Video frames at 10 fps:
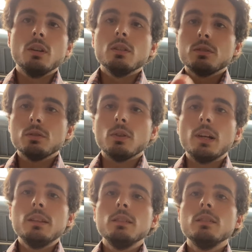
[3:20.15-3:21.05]
So
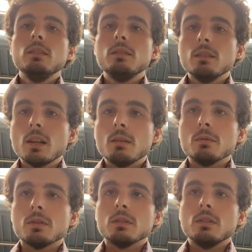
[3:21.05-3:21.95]
letting these
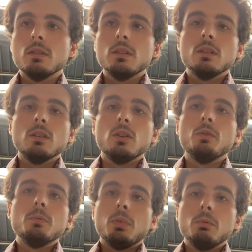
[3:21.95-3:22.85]
names of
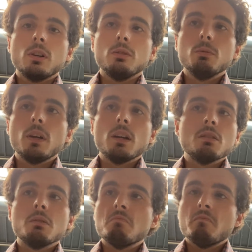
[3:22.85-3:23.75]
the popular
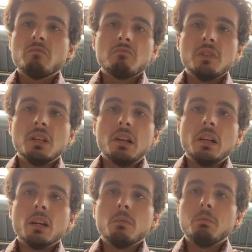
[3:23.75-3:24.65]
domain in
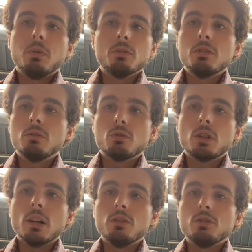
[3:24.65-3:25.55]
clear poses no
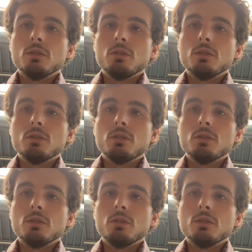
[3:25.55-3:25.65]
challenge.